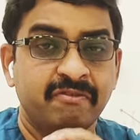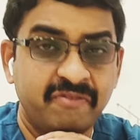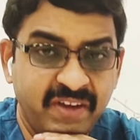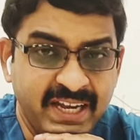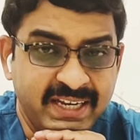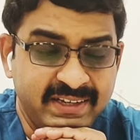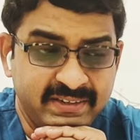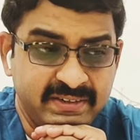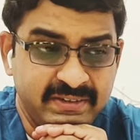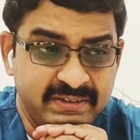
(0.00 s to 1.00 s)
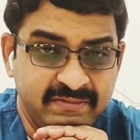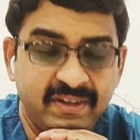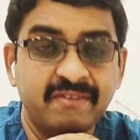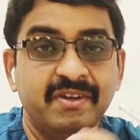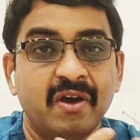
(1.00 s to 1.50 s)
Failure
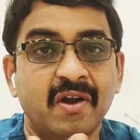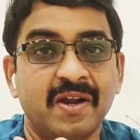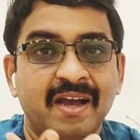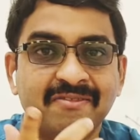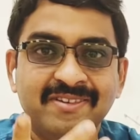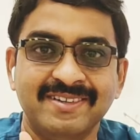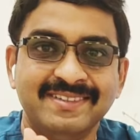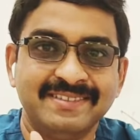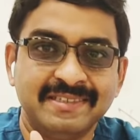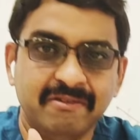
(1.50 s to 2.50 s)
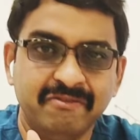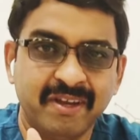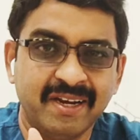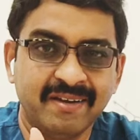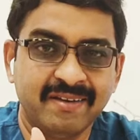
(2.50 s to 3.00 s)
well, we all have heard this term
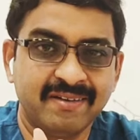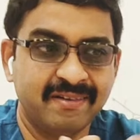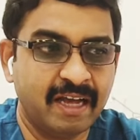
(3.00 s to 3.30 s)
failure.